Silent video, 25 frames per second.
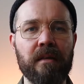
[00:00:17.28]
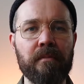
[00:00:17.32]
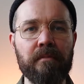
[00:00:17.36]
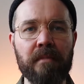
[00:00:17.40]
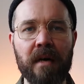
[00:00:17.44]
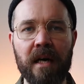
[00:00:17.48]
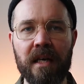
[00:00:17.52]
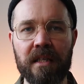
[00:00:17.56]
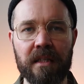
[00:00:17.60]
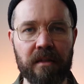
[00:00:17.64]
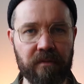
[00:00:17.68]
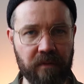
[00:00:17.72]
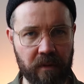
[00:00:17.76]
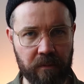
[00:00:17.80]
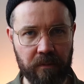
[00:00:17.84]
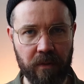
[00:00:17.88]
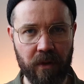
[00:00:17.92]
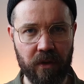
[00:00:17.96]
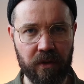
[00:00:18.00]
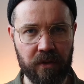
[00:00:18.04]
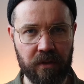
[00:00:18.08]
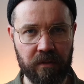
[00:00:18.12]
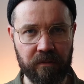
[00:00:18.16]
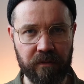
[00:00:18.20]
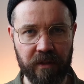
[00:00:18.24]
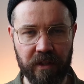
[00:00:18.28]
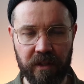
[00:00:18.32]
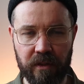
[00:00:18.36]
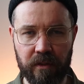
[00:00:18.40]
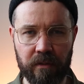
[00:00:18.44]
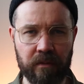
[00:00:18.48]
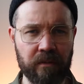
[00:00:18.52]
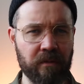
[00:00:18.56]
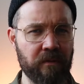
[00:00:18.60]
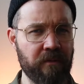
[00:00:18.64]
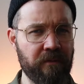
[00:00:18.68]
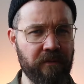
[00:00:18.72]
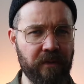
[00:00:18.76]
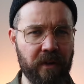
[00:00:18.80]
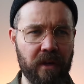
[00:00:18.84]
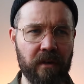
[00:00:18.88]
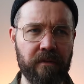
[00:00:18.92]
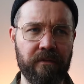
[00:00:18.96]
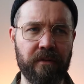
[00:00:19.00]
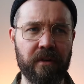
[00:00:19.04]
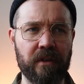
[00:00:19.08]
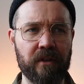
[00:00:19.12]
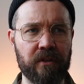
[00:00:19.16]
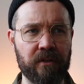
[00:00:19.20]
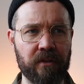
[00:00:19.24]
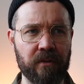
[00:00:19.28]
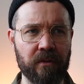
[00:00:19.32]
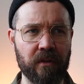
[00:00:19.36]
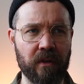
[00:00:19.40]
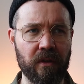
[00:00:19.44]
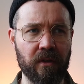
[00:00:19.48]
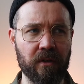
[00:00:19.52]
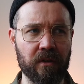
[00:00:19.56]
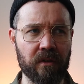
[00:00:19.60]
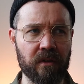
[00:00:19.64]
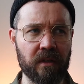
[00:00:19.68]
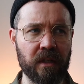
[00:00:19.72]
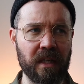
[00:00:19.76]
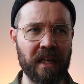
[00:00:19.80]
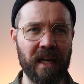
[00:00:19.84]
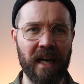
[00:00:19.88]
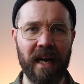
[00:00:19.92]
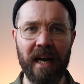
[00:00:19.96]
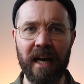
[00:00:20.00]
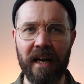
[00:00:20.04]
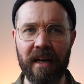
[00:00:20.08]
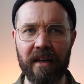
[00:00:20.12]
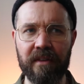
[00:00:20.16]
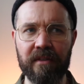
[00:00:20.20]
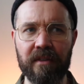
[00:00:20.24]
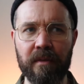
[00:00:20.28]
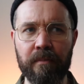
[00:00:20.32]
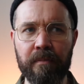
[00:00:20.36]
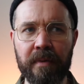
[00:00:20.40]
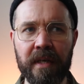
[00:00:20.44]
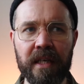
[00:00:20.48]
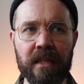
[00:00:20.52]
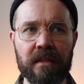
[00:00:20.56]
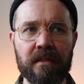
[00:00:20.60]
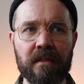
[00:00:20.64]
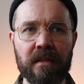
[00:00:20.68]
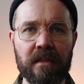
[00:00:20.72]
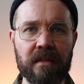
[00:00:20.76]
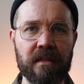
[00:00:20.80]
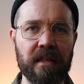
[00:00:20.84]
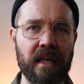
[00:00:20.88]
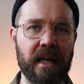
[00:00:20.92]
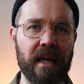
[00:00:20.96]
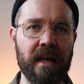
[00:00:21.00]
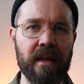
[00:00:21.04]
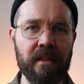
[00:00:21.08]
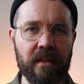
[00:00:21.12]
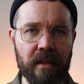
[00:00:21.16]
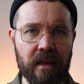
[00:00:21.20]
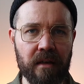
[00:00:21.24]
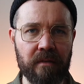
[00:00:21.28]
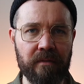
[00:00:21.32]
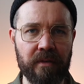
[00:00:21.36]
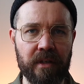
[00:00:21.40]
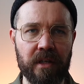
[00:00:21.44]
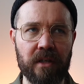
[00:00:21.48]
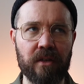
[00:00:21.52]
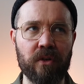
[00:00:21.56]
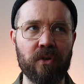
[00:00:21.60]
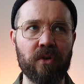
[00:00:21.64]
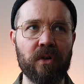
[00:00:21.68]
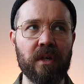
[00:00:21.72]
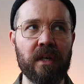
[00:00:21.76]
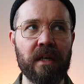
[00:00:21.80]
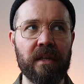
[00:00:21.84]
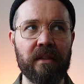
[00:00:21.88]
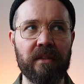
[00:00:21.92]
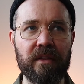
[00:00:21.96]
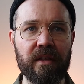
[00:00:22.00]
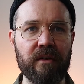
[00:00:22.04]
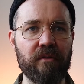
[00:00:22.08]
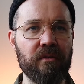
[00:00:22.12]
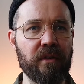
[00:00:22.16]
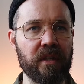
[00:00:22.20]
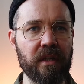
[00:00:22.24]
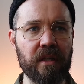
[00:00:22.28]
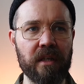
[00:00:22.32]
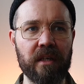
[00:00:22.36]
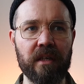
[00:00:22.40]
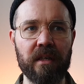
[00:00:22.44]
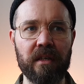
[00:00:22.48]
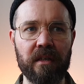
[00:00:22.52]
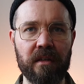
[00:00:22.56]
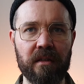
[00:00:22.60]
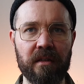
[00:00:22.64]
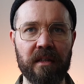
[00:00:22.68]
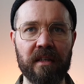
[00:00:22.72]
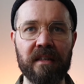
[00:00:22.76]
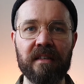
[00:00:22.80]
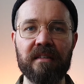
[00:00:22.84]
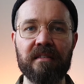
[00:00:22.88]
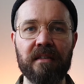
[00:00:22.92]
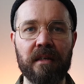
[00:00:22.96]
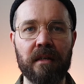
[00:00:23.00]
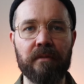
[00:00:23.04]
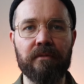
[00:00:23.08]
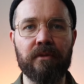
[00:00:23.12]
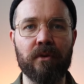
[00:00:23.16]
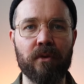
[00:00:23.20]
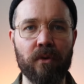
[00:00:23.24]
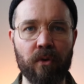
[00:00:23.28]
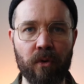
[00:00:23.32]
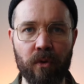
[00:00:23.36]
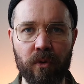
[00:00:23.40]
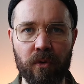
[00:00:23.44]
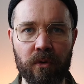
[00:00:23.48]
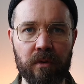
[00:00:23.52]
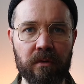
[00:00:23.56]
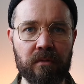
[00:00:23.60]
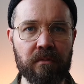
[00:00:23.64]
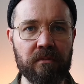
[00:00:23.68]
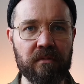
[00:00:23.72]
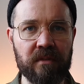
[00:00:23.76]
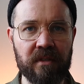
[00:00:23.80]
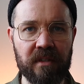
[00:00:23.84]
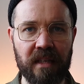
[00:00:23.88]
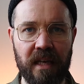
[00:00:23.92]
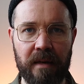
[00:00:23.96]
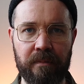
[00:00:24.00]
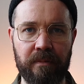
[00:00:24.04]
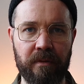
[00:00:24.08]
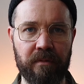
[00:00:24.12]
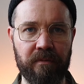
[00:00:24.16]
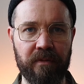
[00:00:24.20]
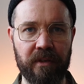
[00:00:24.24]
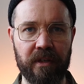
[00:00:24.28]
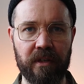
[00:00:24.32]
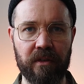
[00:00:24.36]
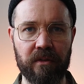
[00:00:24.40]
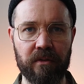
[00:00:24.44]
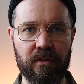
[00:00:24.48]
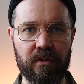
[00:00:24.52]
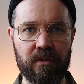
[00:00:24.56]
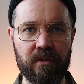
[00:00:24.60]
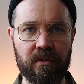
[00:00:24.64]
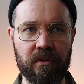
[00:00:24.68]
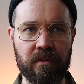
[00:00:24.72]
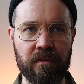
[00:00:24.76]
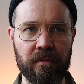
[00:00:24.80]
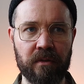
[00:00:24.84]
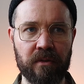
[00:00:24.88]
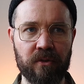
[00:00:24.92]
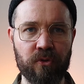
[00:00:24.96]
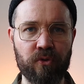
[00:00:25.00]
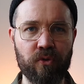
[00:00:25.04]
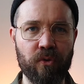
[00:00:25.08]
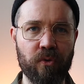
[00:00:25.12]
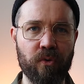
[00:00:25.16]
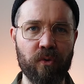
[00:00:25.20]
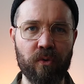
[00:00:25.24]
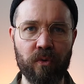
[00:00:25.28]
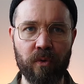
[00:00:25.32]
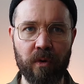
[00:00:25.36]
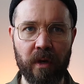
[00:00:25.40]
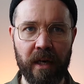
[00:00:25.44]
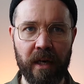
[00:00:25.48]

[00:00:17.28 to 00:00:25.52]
a massive unboxing video, far too long. And the pieces in that video, they deserve their own separate videos. So